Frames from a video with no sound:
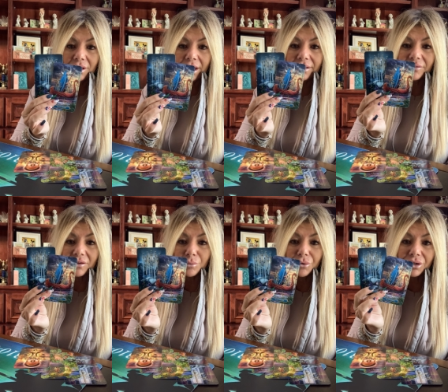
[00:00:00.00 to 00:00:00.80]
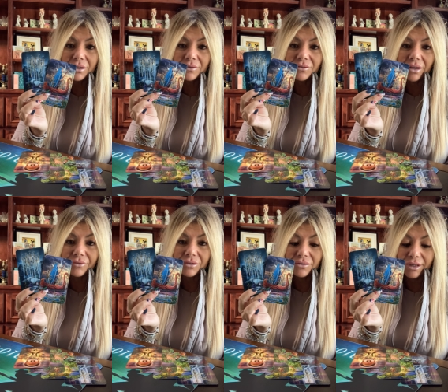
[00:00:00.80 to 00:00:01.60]
and someone is
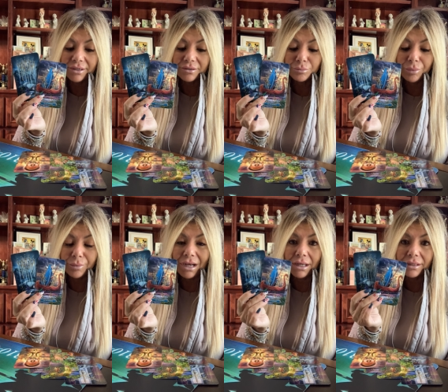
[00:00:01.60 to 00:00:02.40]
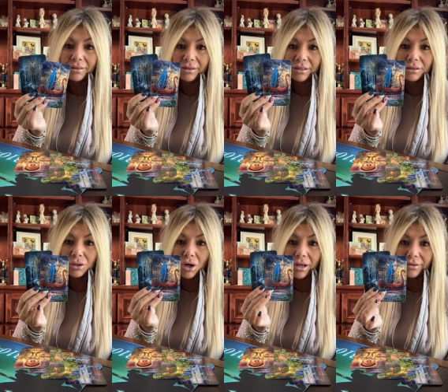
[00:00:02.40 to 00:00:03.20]
devastated by the
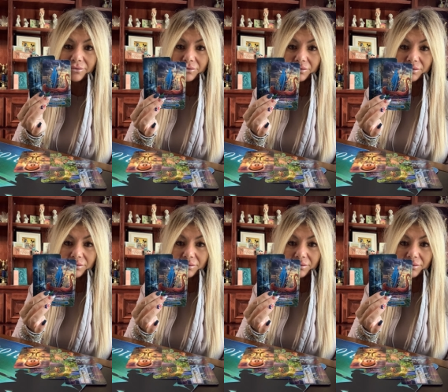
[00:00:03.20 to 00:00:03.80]
loss.